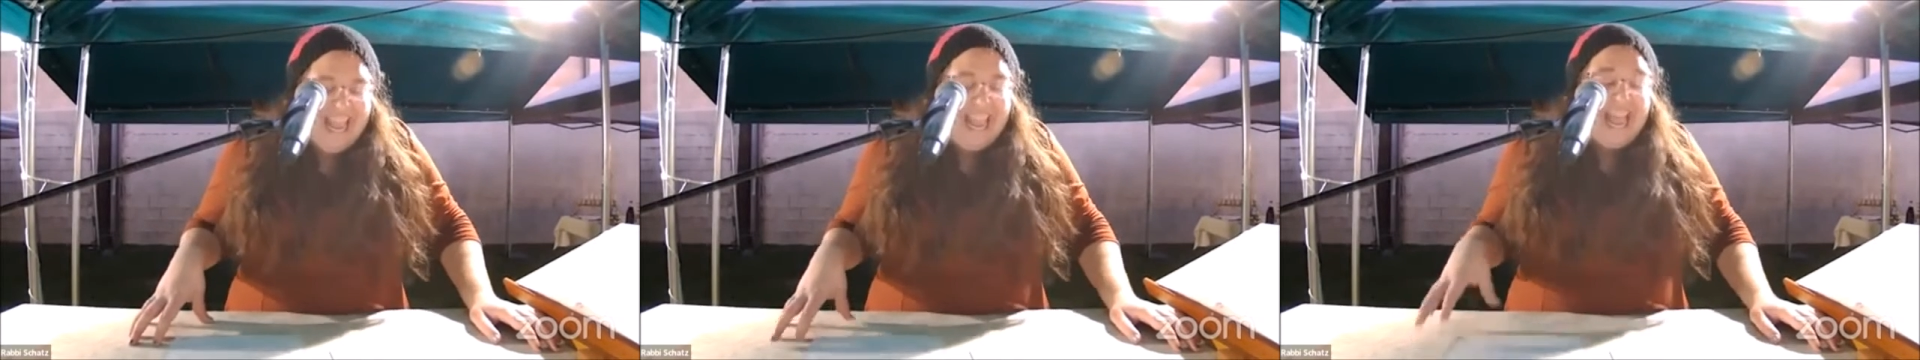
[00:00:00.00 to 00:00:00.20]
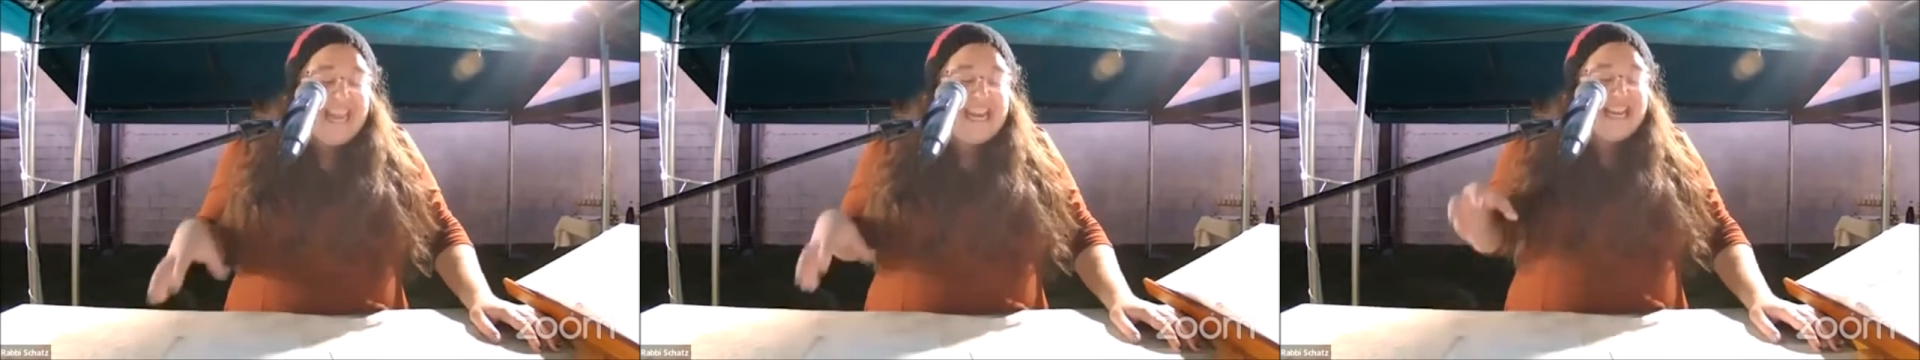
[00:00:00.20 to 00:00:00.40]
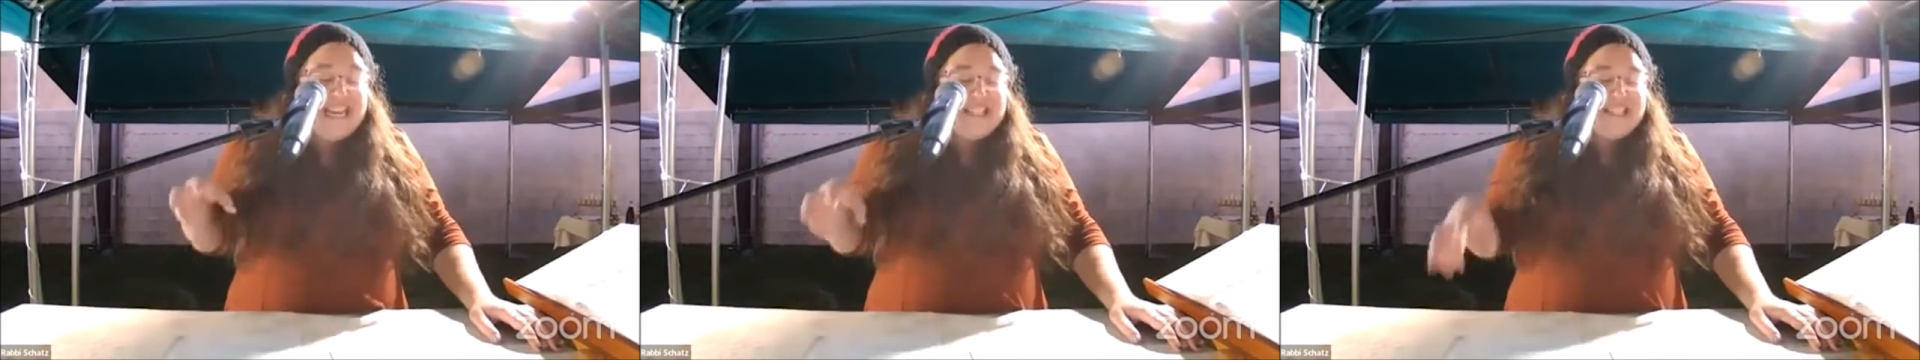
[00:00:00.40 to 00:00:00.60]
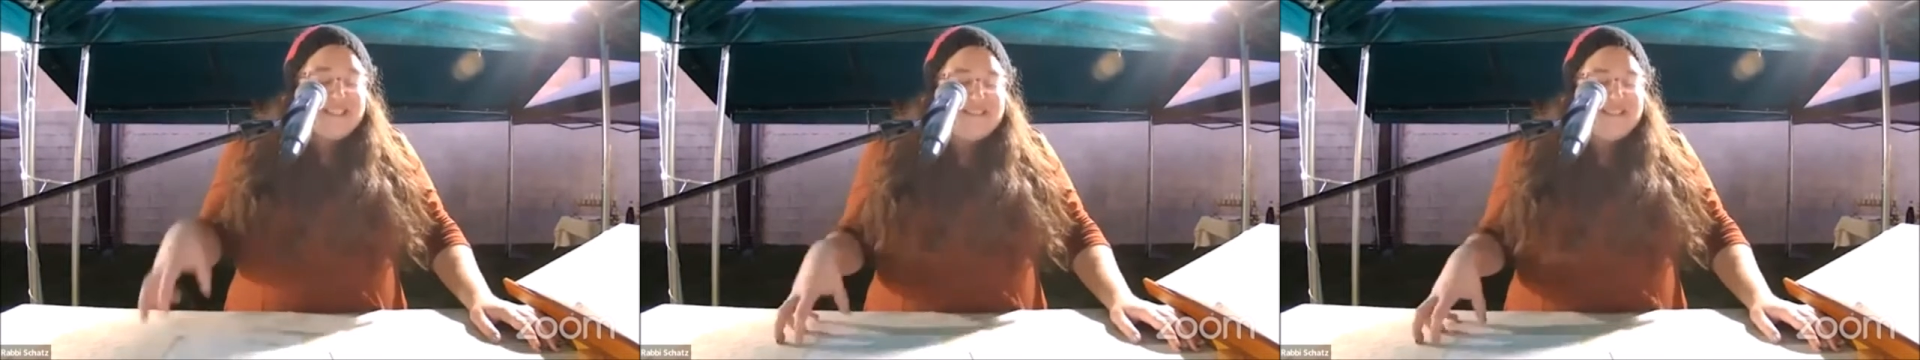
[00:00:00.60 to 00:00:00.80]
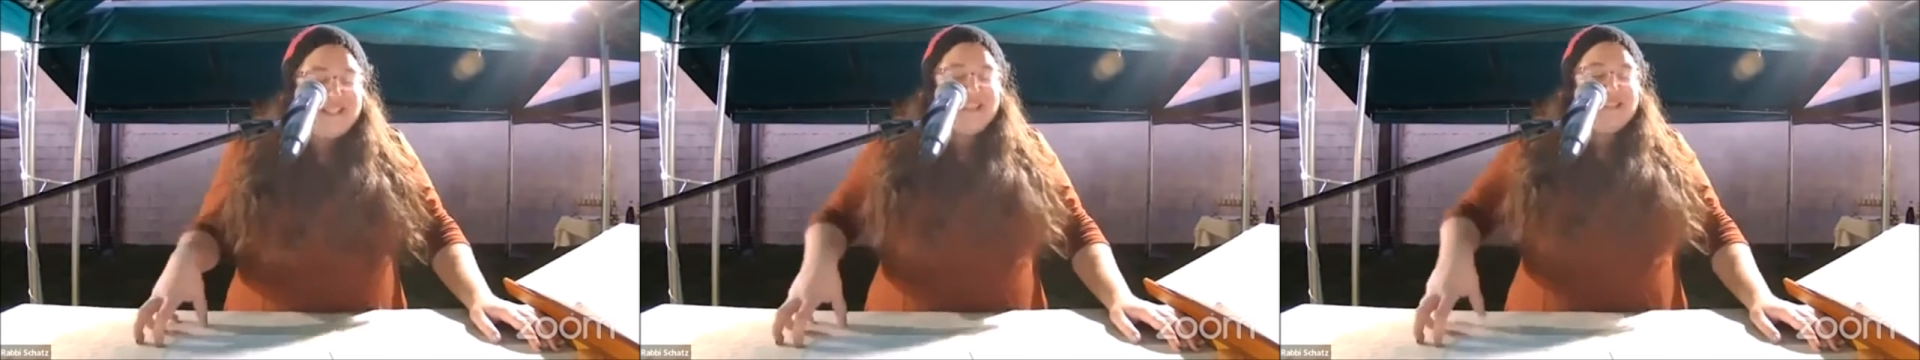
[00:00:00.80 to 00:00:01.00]
and he
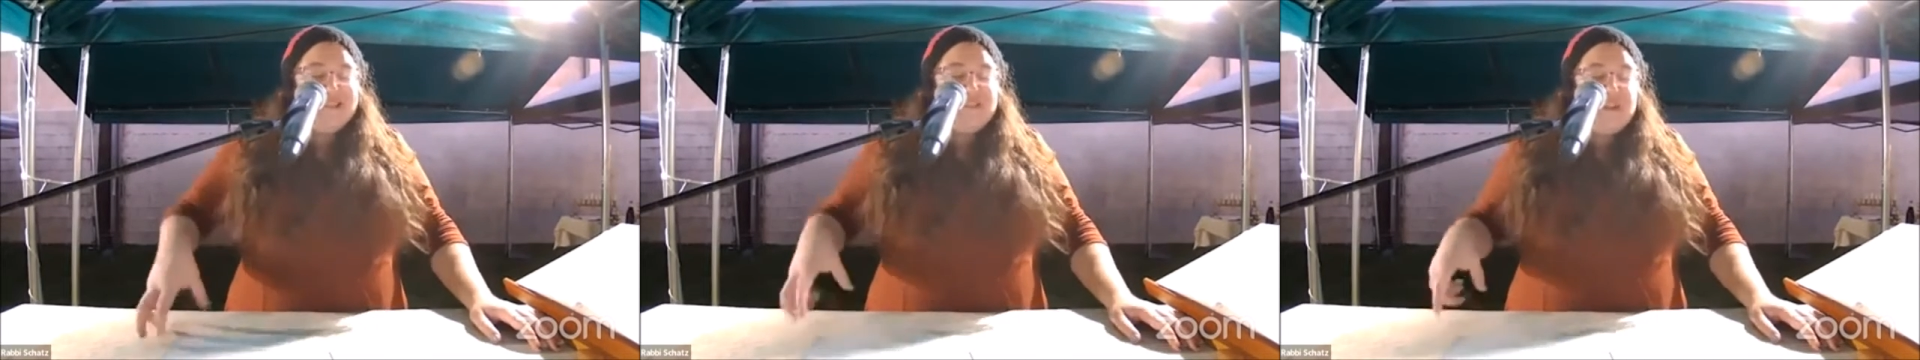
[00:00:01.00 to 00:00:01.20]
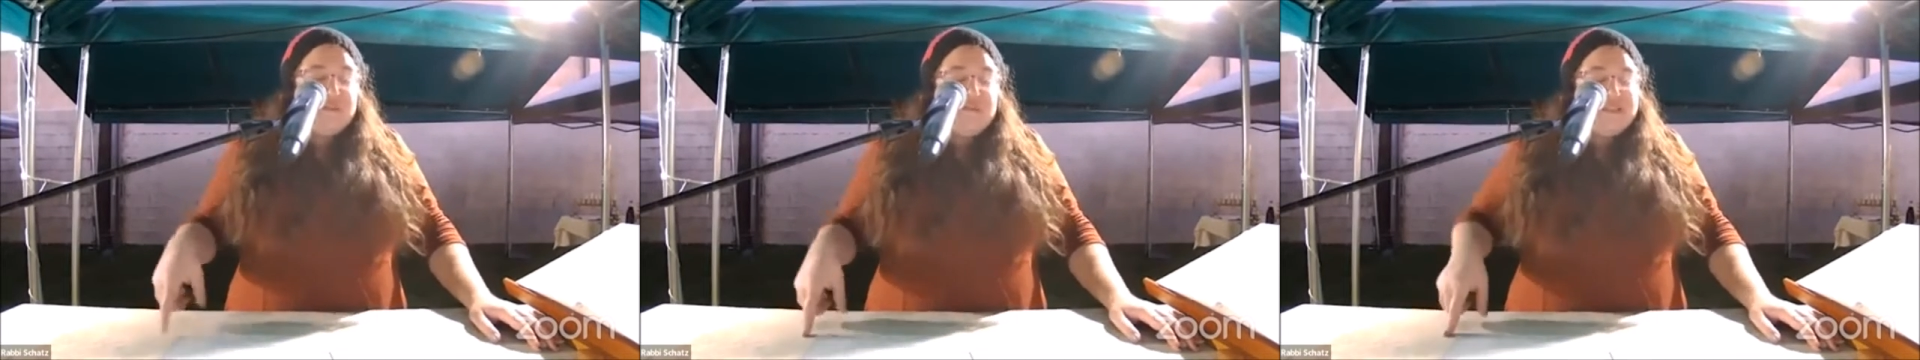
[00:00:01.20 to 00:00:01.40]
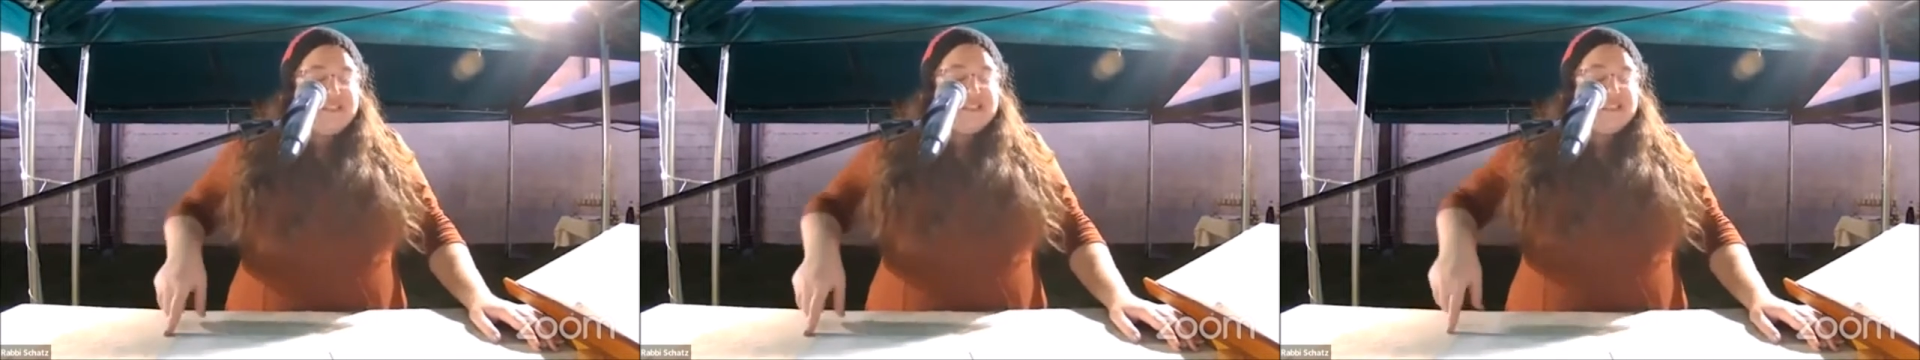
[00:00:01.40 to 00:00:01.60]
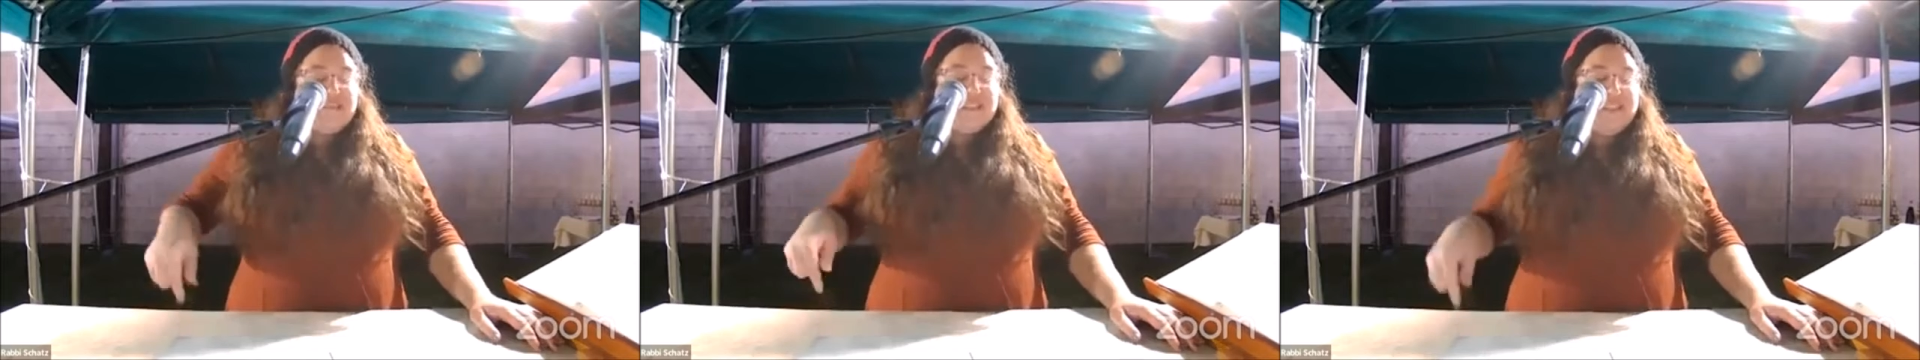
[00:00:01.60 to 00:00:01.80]
induced the noblest of